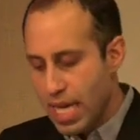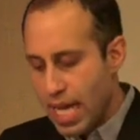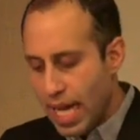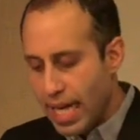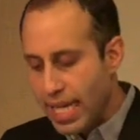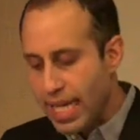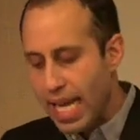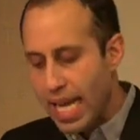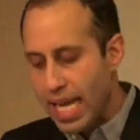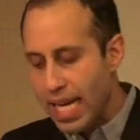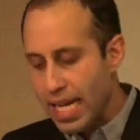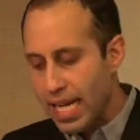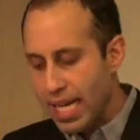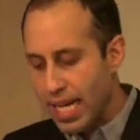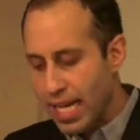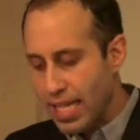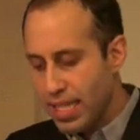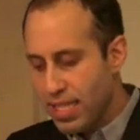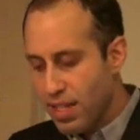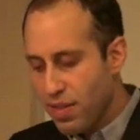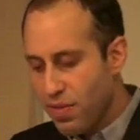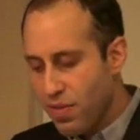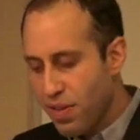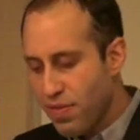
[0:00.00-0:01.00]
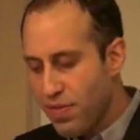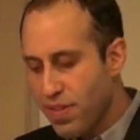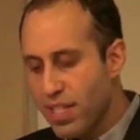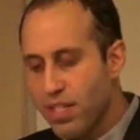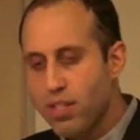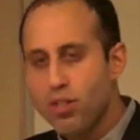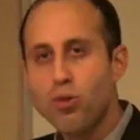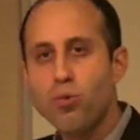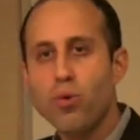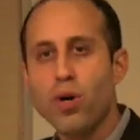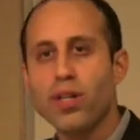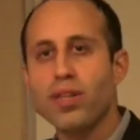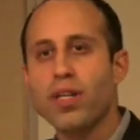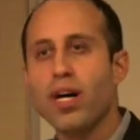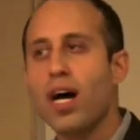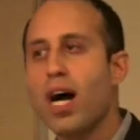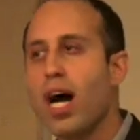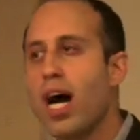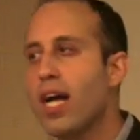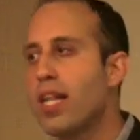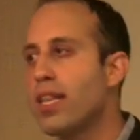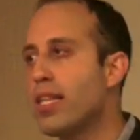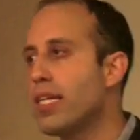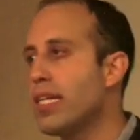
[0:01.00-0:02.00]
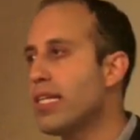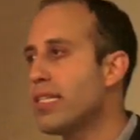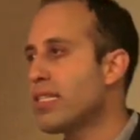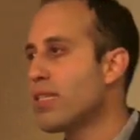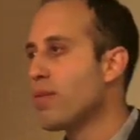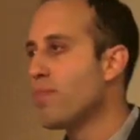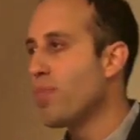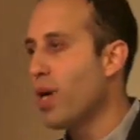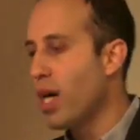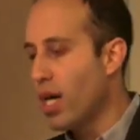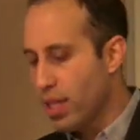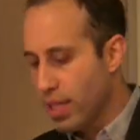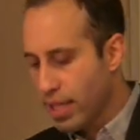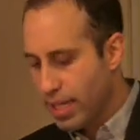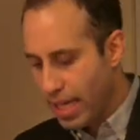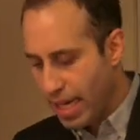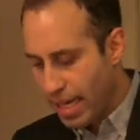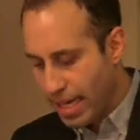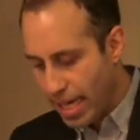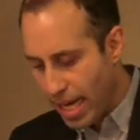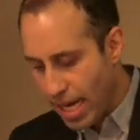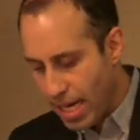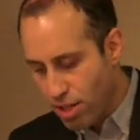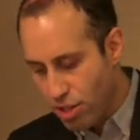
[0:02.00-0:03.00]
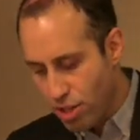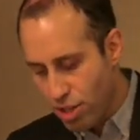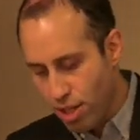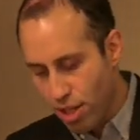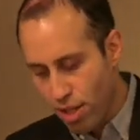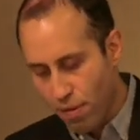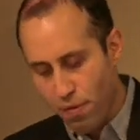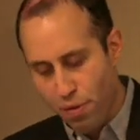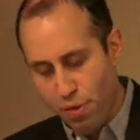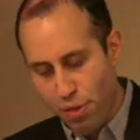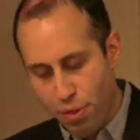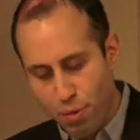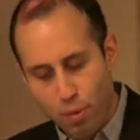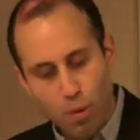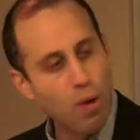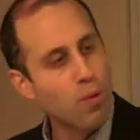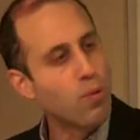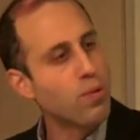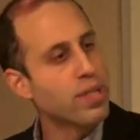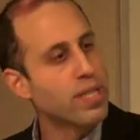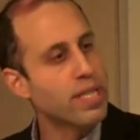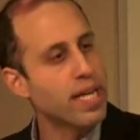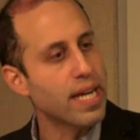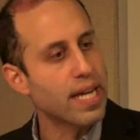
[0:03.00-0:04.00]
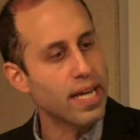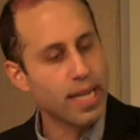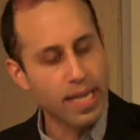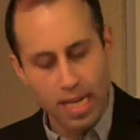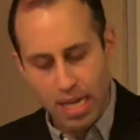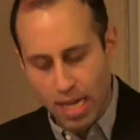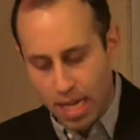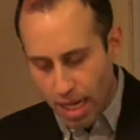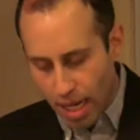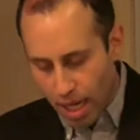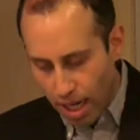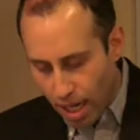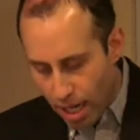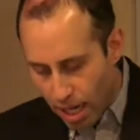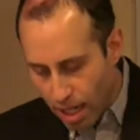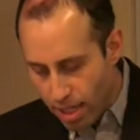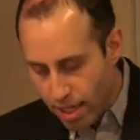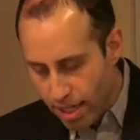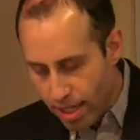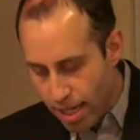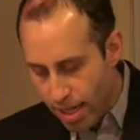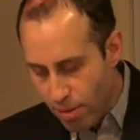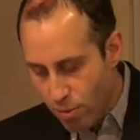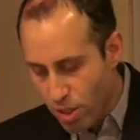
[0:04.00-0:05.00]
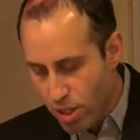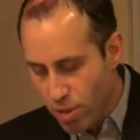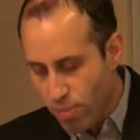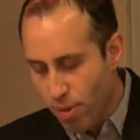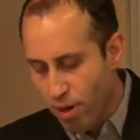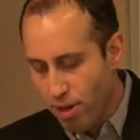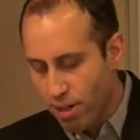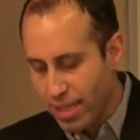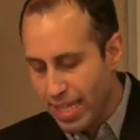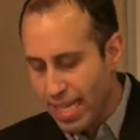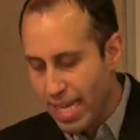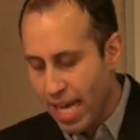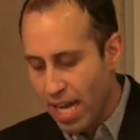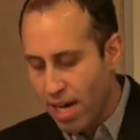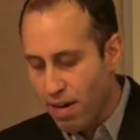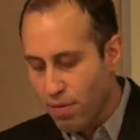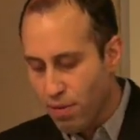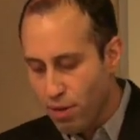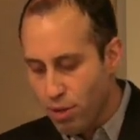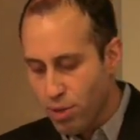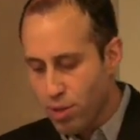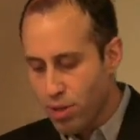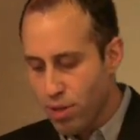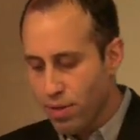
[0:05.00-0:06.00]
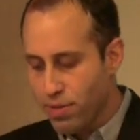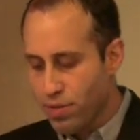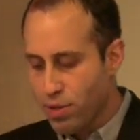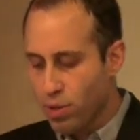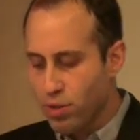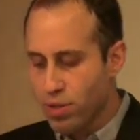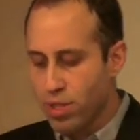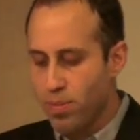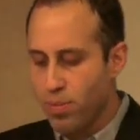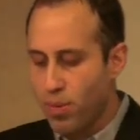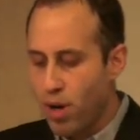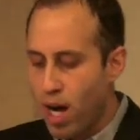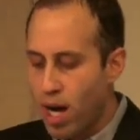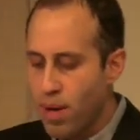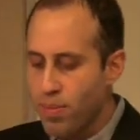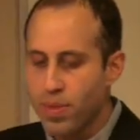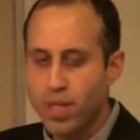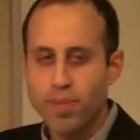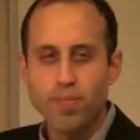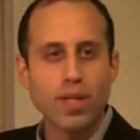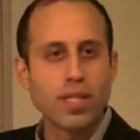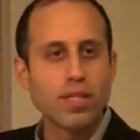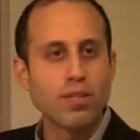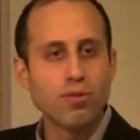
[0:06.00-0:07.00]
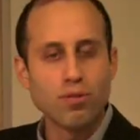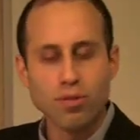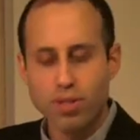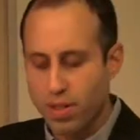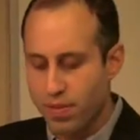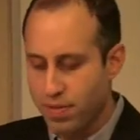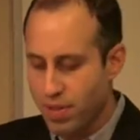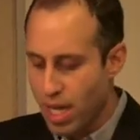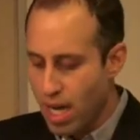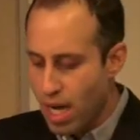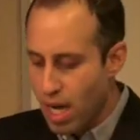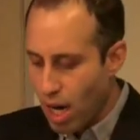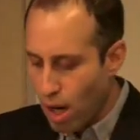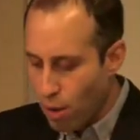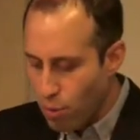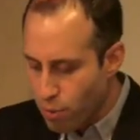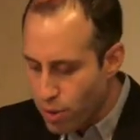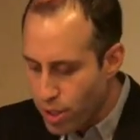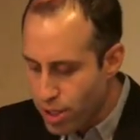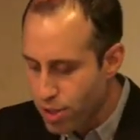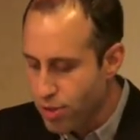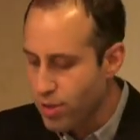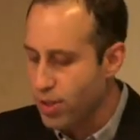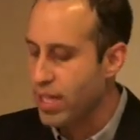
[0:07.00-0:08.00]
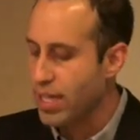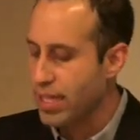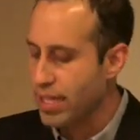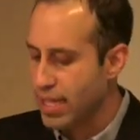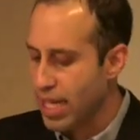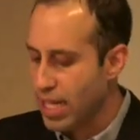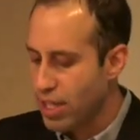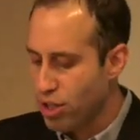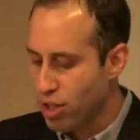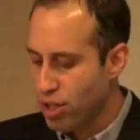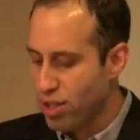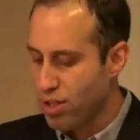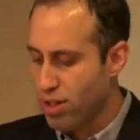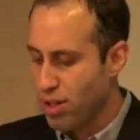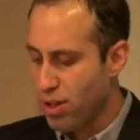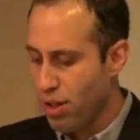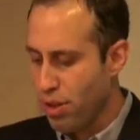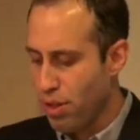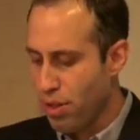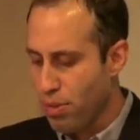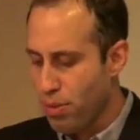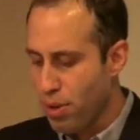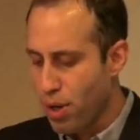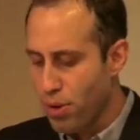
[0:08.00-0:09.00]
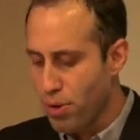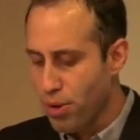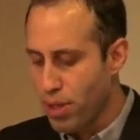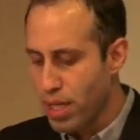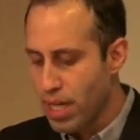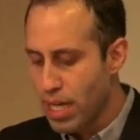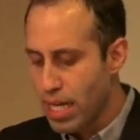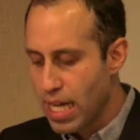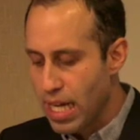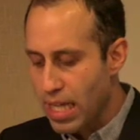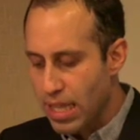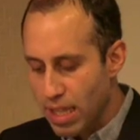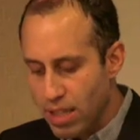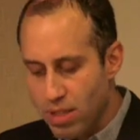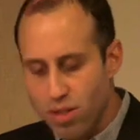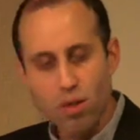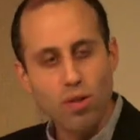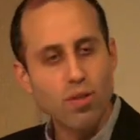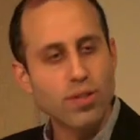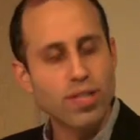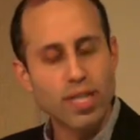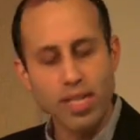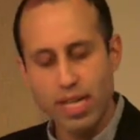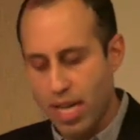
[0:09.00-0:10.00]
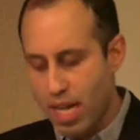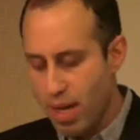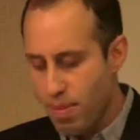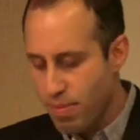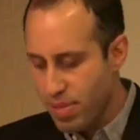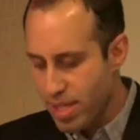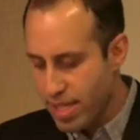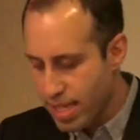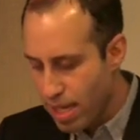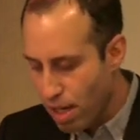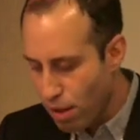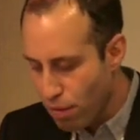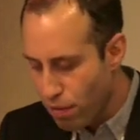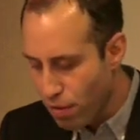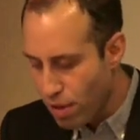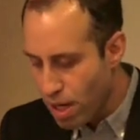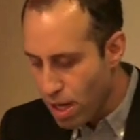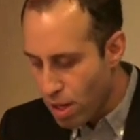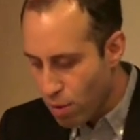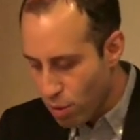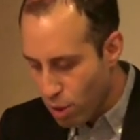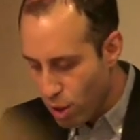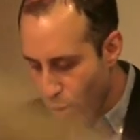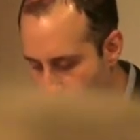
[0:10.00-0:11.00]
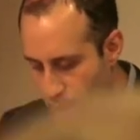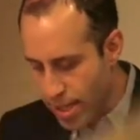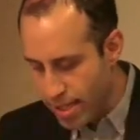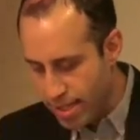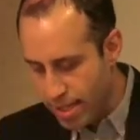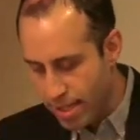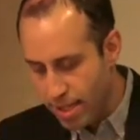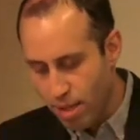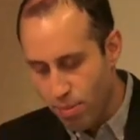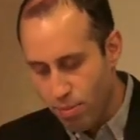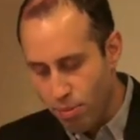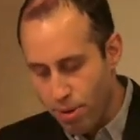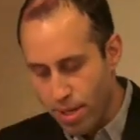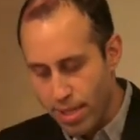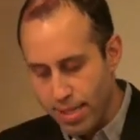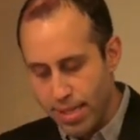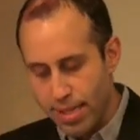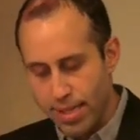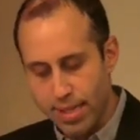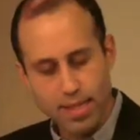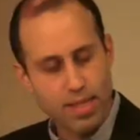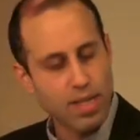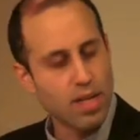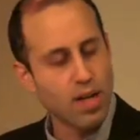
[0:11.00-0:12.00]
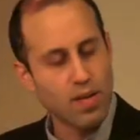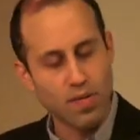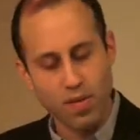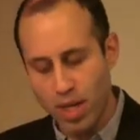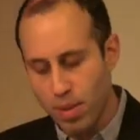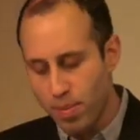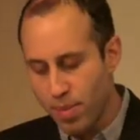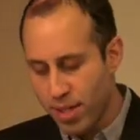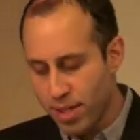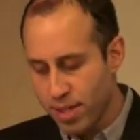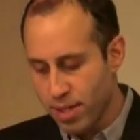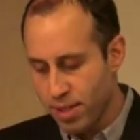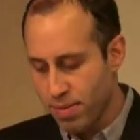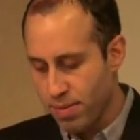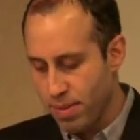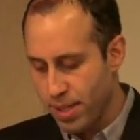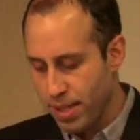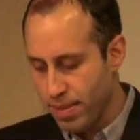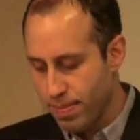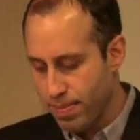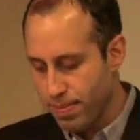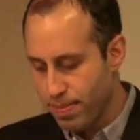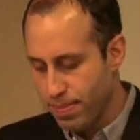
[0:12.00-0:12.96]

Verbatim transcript: Again in 1952 on the highly symbolic occasion of Throne Day, a holiday which marked the anniversary of Sultan Muhammad bin Yusuf's original ascension to the throne, the Sultan himself requested the presence of an maghribi